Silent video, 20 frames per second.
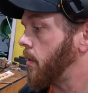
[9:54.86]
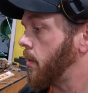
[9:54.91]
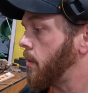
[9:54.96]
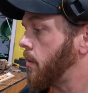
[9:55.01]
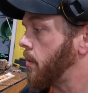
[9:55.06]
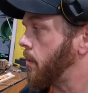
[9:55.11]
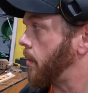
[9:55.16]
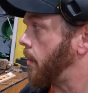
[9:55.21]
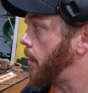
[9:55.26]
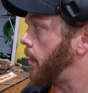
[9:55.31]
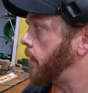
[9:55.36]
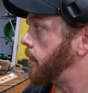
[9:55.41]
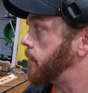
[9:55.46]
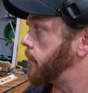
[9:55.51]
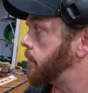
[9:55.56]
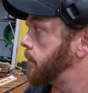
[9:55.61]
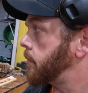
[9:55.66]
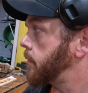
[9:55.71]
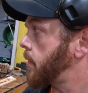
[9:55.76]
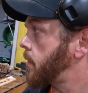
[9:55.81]
is uh,
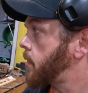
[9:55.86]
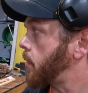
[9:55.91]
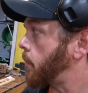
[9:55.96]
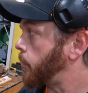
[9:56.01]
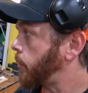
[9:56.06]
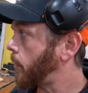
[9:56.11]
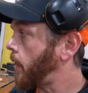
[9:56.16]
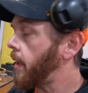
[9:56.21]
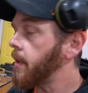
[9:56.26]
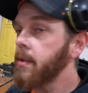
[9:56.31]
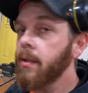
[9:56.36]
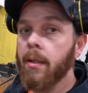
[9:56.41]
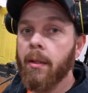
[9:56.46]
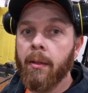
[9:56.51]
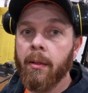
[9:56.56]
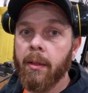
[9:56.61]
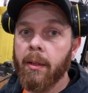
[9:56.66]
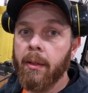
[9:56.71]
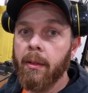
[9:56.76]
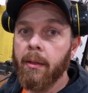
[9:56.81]

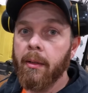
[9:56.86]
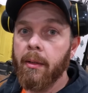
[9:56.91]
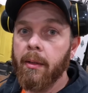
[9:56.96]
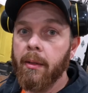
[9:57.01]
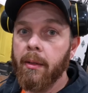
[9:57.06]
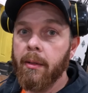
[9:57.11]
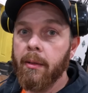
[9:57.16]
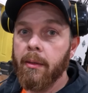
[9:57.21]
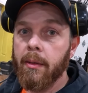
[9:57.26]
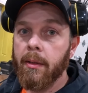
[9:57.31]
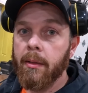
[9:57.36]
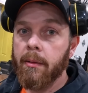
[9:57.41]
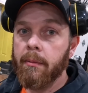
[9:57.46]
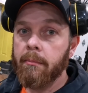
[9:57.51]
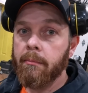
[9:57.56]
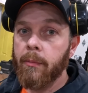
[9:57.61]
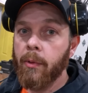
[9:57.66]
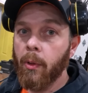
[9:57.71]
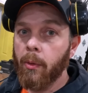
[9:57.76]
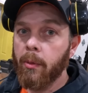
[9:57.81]
surprisingly
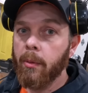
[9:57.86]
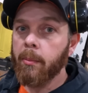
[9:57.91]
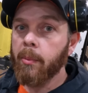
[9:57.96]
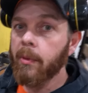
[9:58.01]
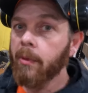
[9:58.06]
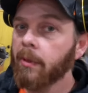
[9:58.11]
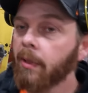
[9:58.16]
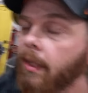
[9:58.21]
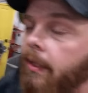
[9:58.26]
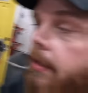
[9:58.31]
durable. I